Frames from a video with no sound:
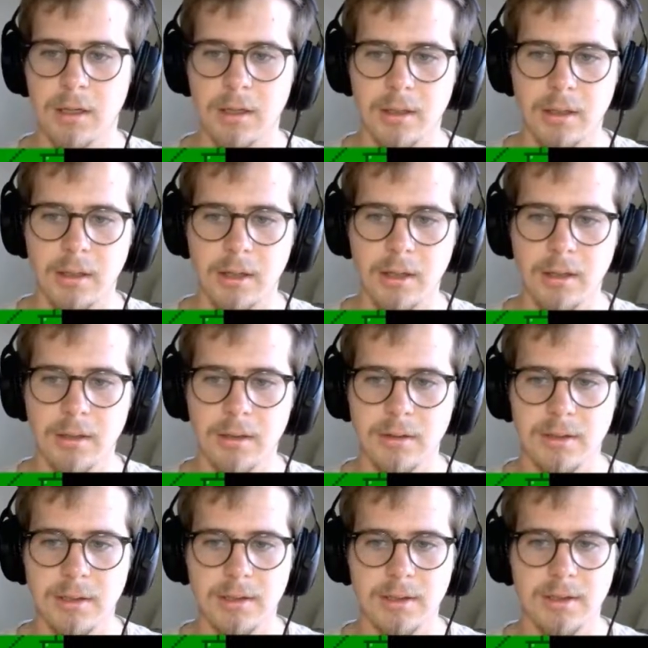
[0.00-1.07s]
Okay.
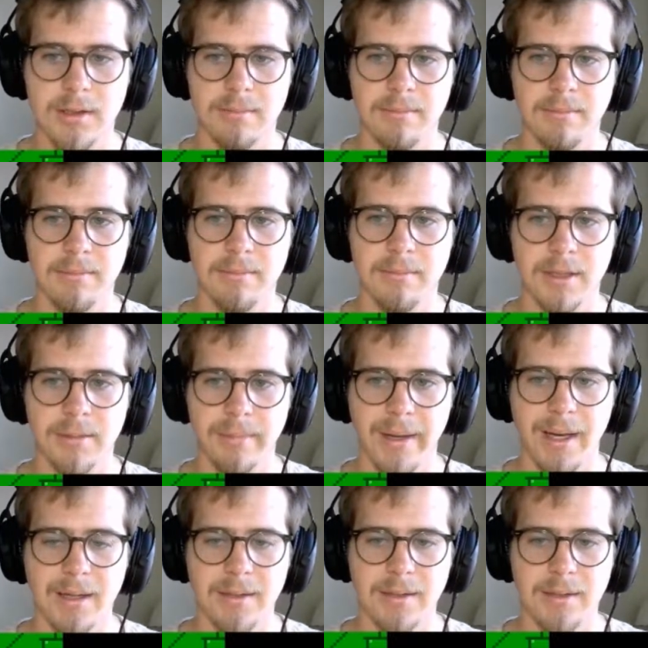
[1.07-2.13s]
Just some
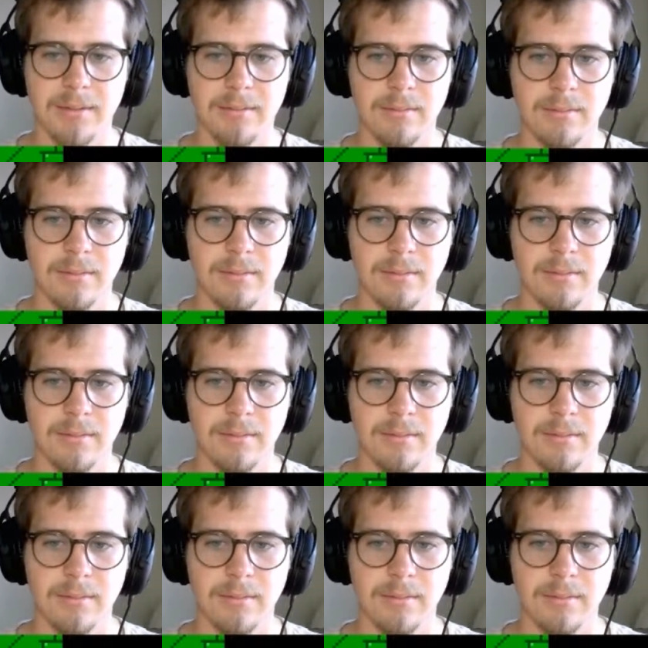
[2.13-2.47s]
bats.